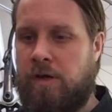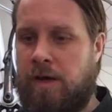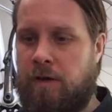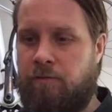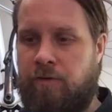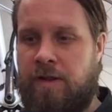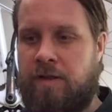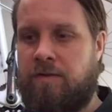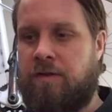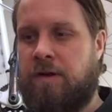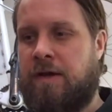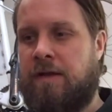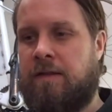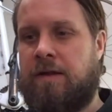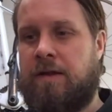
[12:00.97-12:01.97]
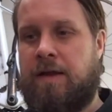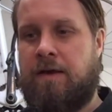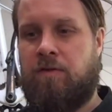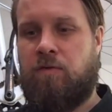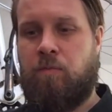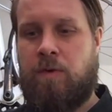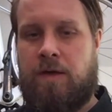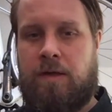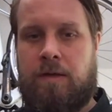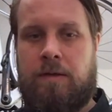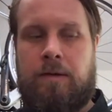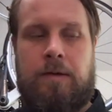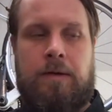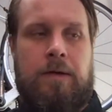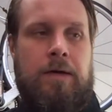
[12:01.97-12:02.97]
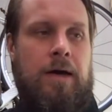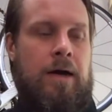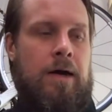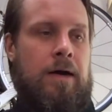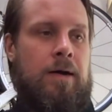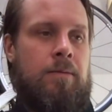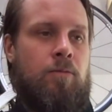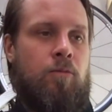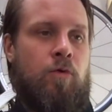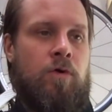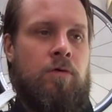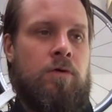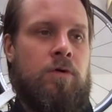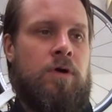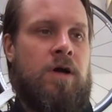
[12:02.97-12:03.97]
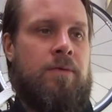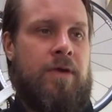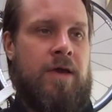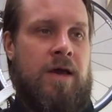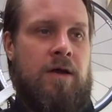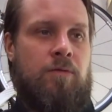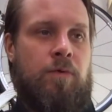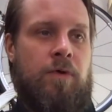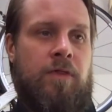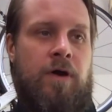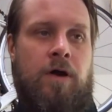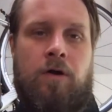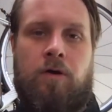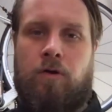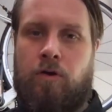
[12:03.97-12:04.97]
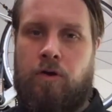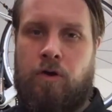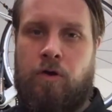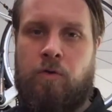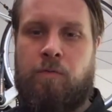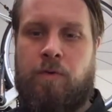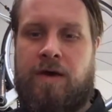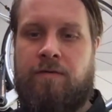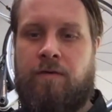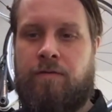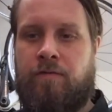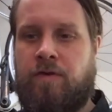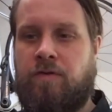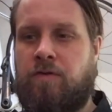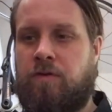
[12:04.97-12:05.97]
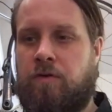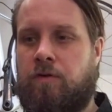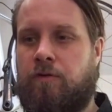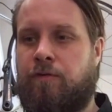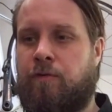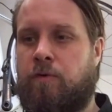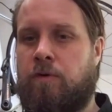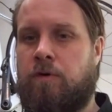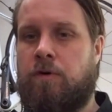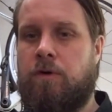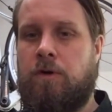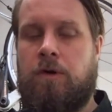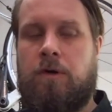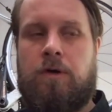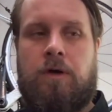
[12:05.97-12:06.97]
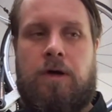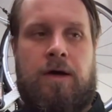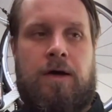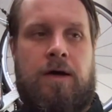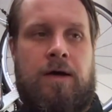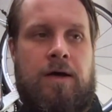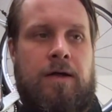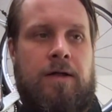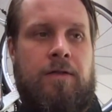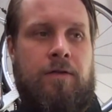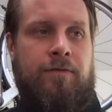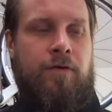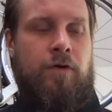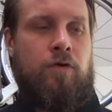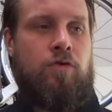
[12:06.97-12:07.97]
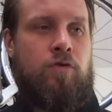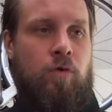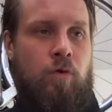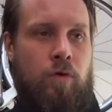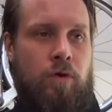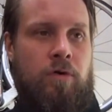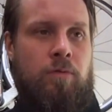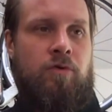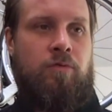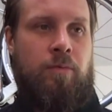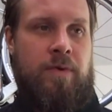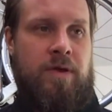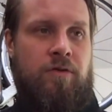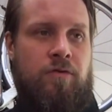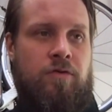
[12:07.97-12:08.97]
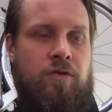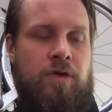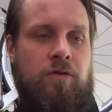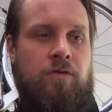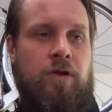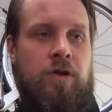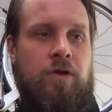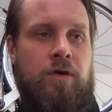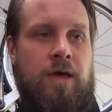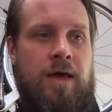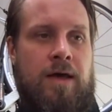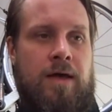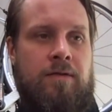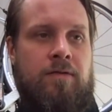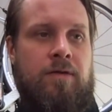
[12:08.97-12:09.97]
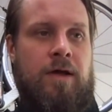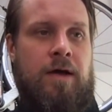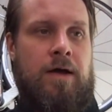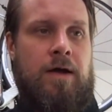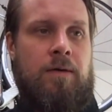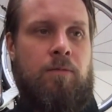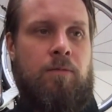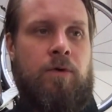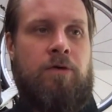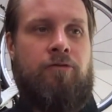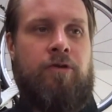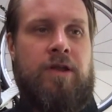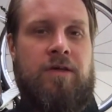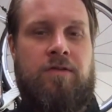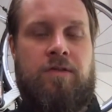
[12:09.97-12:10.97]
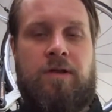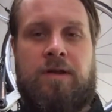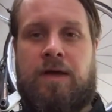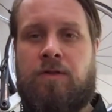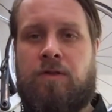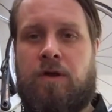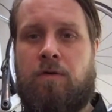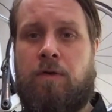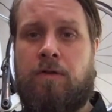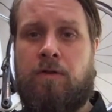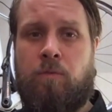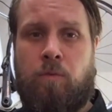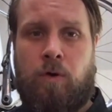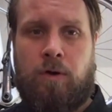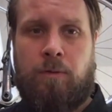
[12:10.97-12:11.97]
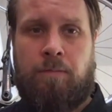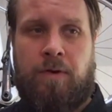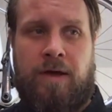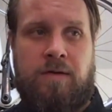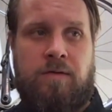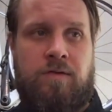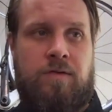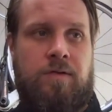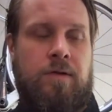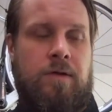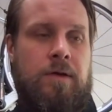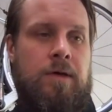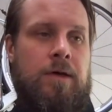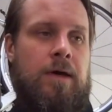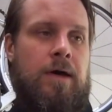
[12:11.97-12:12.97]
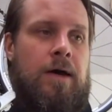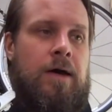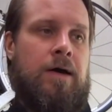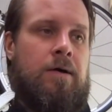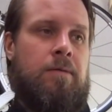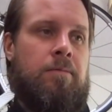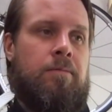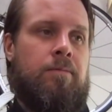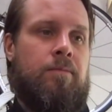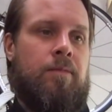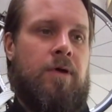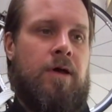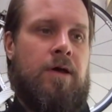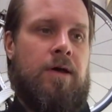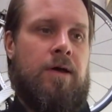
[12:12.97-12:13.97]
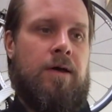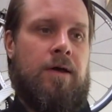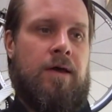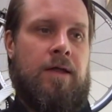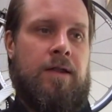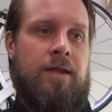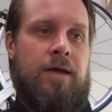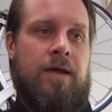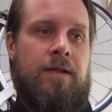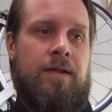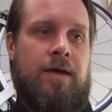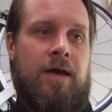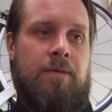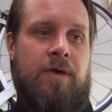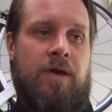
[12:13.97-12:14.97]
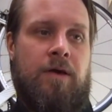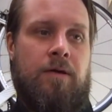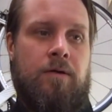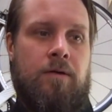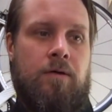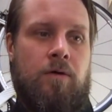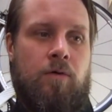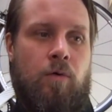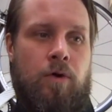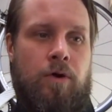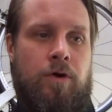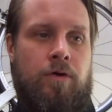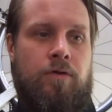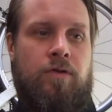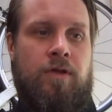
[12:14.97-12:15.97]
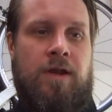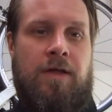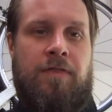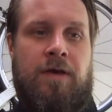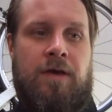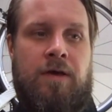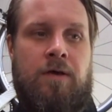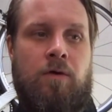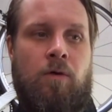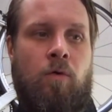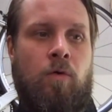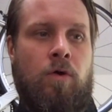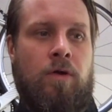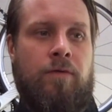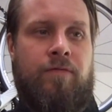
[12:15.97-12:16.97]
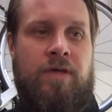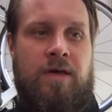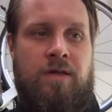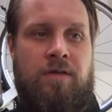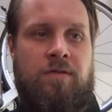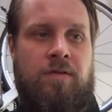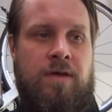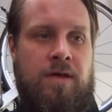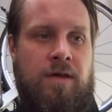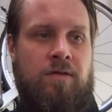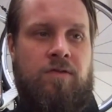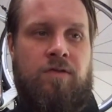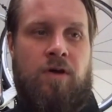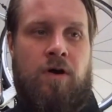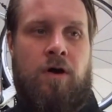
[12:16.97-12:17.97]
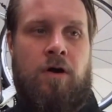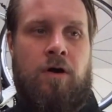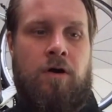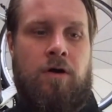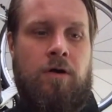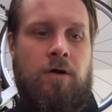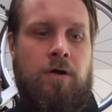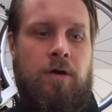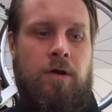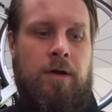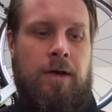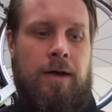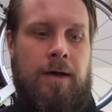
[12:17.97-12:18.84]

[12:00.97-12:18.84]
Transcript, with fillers: looking at releasing data next week. We're coming out with our new wave of research for the first quarter, which would be interesting to look at. We're releasing data around the workplace in the coming quarters. And I think all of these things are,